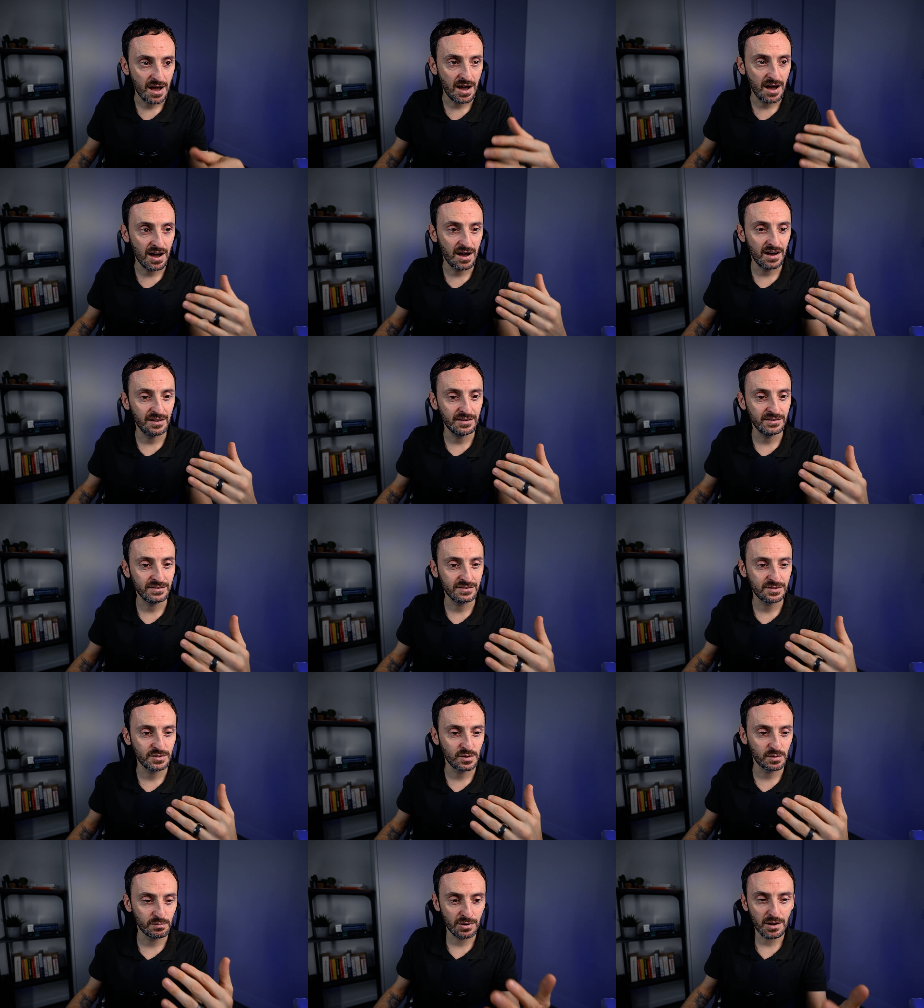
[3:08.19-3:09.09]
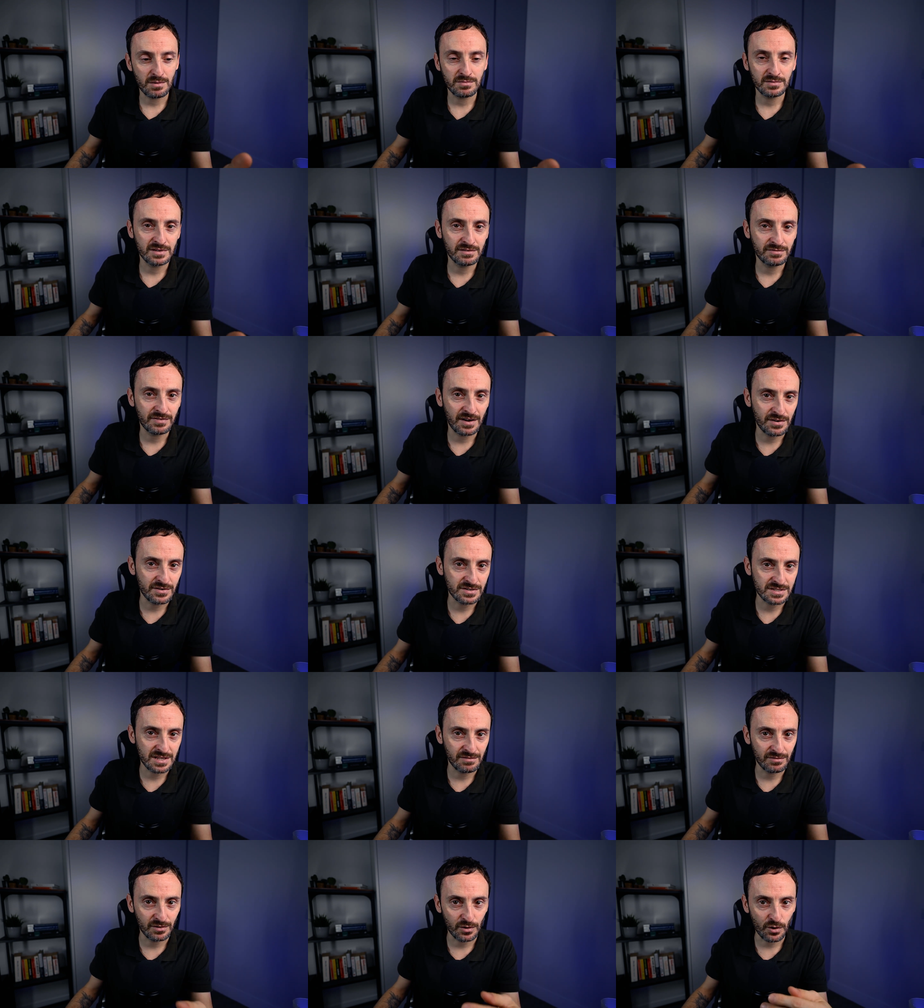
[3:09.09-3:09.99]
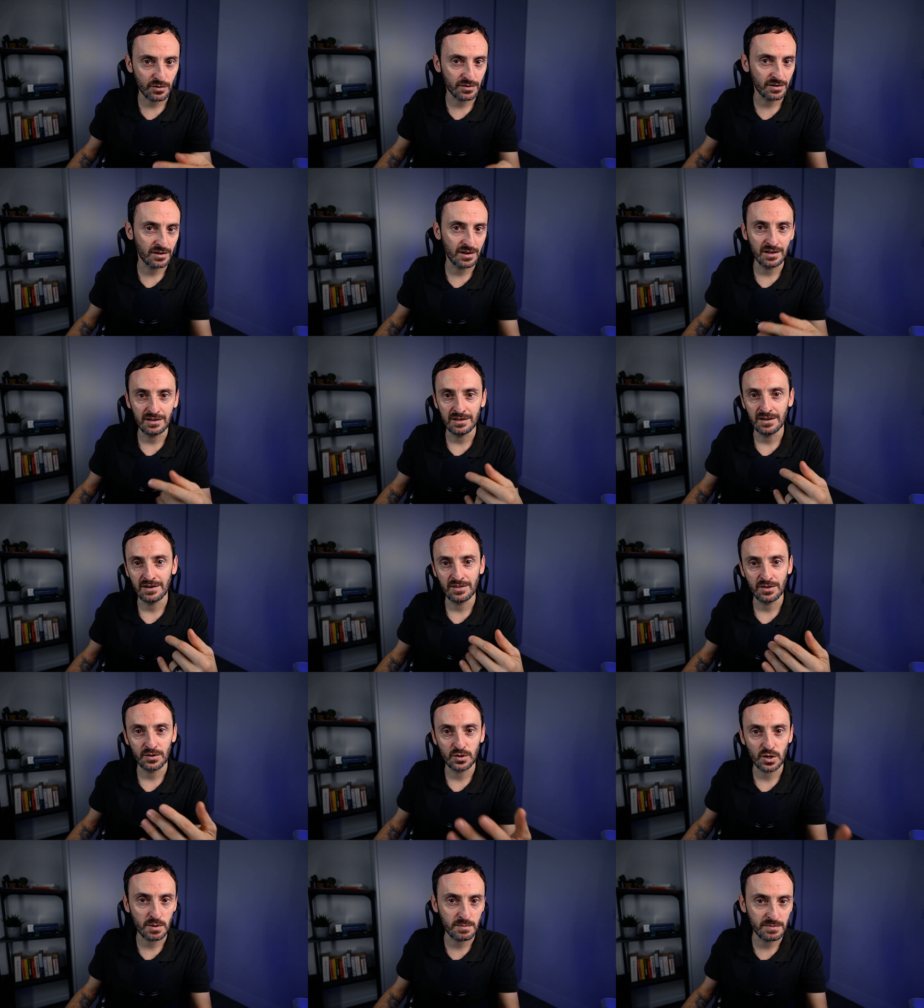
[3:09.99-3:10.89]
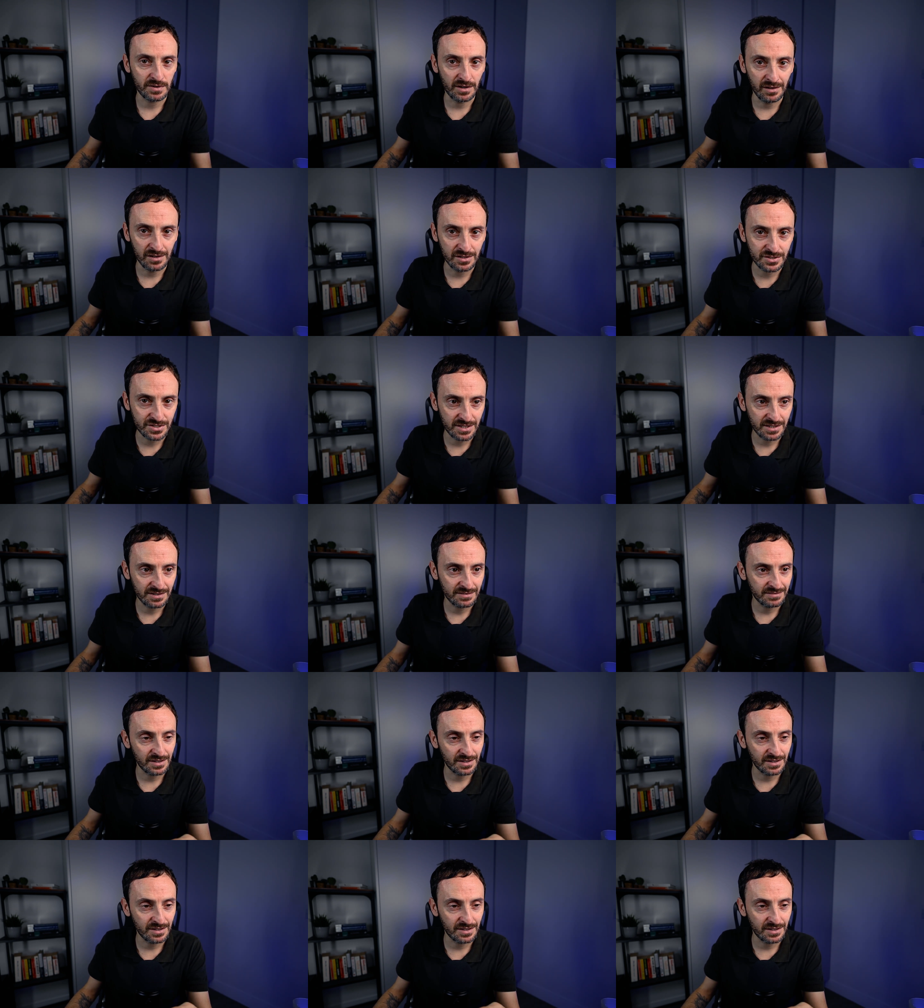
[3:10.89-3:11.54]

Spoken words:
And you'll probably find yourself learning a lot of the terminology.